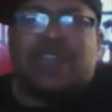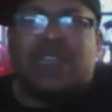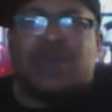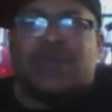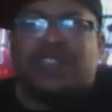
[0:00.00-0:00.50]
that
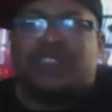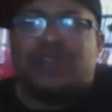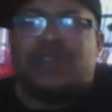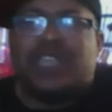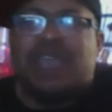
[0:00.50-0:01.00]
go to his
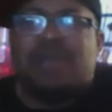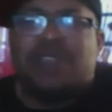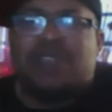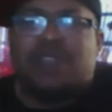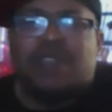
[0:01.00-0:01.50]
church can't
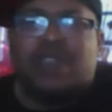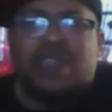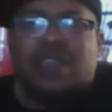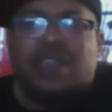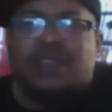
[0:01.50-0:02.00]
be,
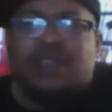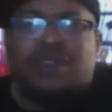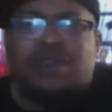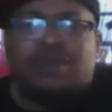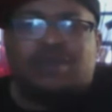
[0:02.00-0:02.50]
you
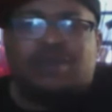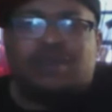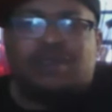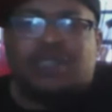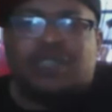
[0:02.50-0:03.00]
know,
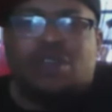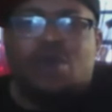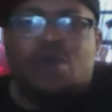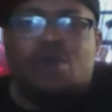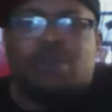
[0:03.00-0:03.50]
his
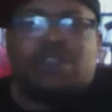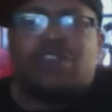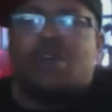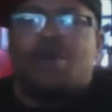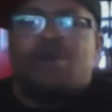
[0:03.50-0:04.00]

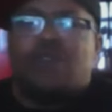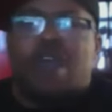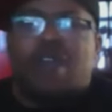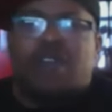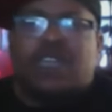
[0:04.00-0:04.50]
whole
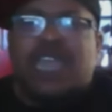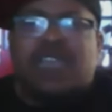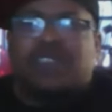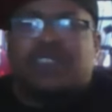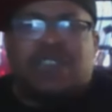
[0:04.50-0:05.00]

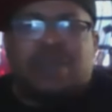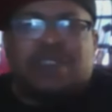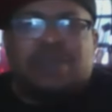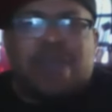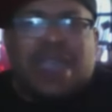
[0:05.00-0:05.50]
congregation dumb as a
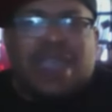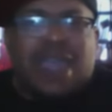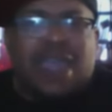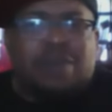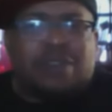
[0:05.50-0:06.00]
bag of
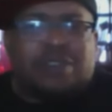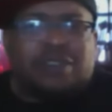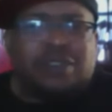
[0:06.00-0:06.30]
hammers.